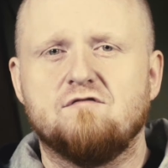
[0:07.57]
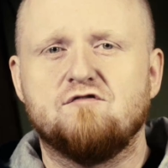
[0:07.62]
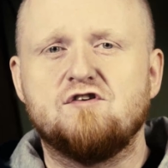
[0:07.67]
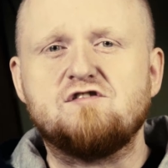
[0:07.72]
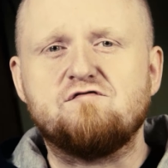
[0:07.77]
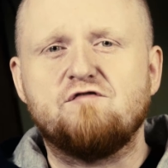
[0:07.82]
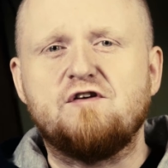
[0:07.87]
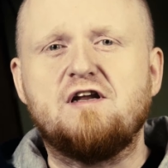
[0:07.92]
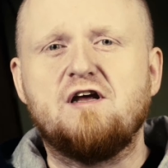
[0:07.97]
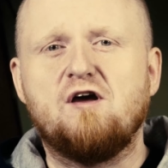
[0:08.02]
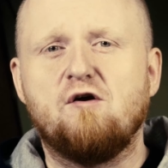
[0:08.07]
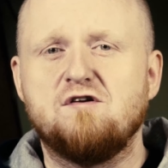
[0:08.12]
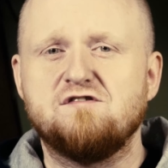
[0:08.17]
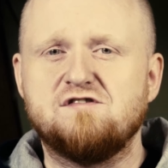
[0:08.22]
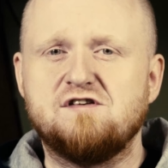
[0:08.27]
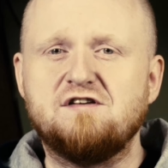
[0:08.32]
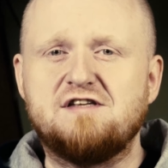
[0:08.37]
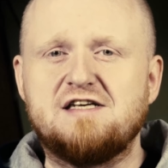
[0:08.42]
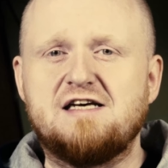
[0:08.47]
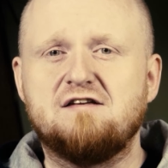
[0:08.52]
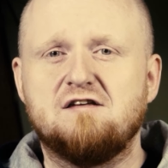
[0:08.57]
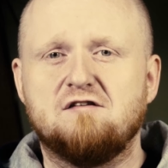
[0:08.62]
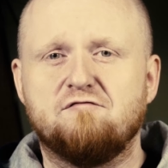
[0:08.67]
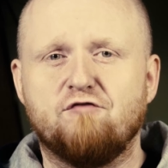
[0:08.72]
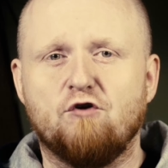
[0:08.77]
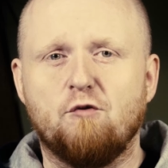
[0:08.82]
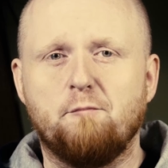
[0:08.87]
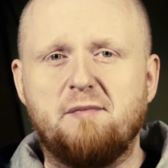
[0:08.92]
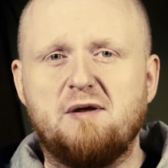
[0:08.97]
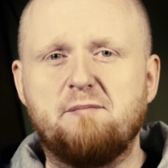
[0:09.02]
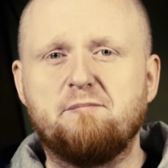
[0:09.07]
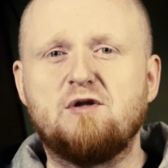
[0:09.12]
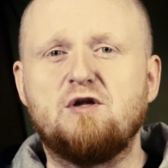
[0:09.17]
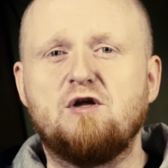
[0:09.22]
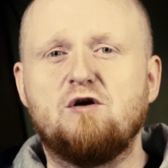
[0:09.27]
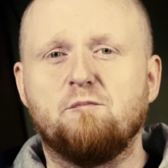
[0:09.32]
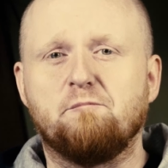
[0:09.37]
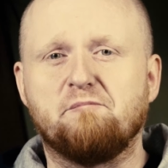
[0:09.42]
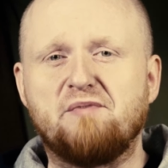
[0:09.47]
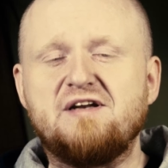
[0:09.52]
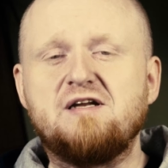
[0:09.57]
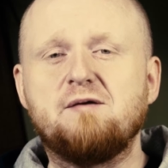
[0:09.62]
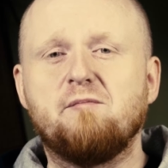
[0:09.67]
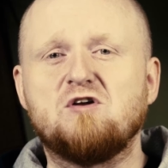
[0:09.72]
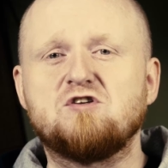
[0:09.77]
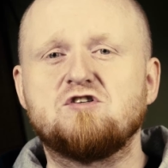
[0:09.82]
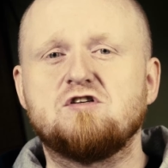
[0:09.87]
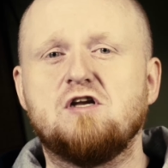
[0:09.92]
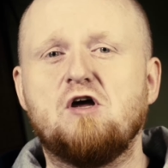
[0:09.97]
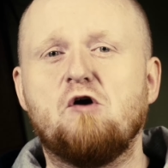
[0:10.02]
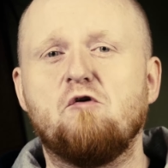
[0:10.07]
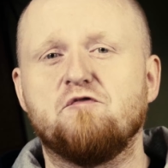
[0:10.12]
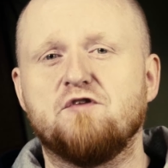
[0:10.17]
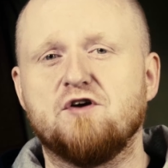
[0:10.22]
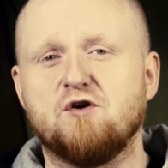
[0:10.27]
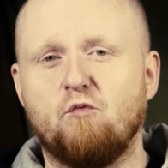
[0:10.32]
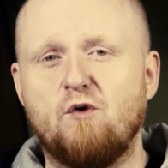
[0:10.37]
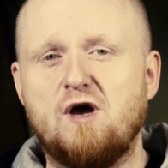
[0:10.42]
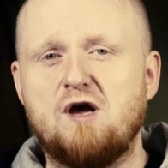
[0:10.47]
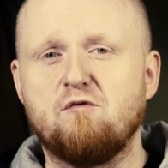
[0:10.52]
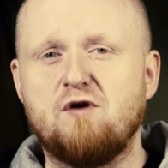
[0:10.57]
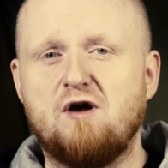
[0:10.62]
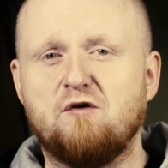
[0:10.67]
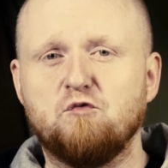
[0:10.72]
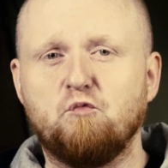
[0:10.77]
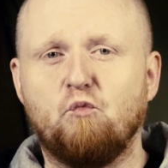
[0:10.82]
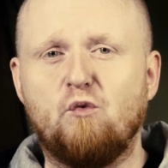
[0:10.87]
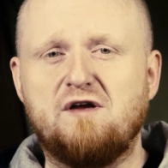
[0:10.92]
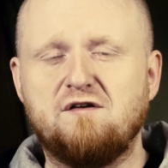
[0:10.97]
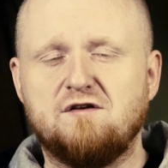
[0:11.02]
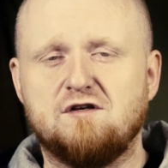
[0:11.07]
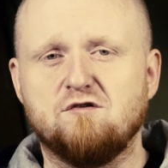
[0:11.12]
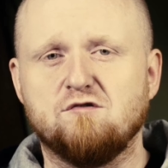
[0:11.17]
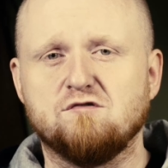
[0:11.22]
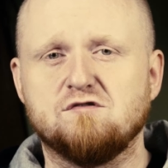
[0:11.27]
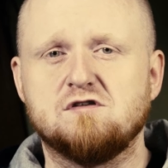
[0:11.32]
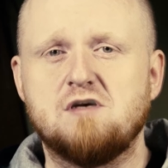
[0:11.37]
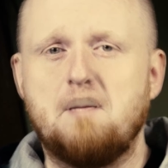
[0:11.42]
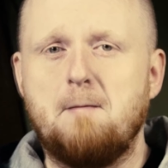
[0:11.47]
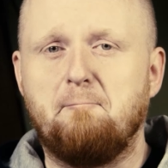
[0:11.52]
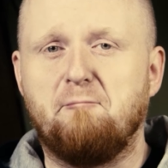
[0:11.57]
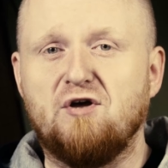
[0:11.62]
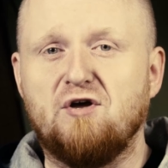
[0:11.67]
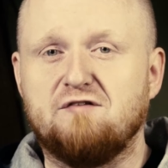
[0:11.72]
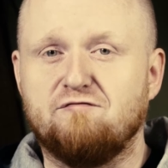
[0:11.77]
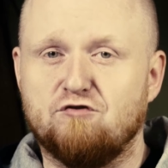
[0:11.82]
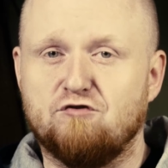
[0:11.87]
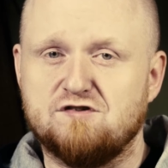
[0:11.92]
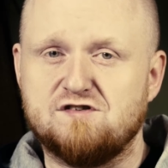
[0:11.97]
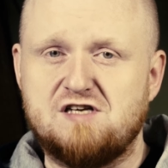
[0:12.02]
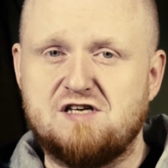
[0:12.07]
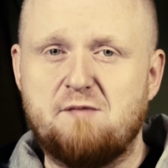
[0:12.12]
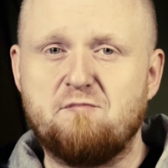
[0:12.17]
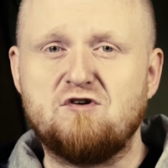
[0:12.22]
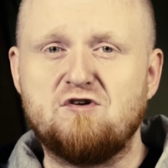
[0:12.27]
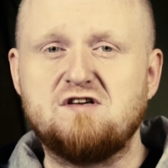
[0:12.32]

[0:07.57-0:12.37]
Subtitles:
This video is intended for people who pretty much know their way around Windows, but for some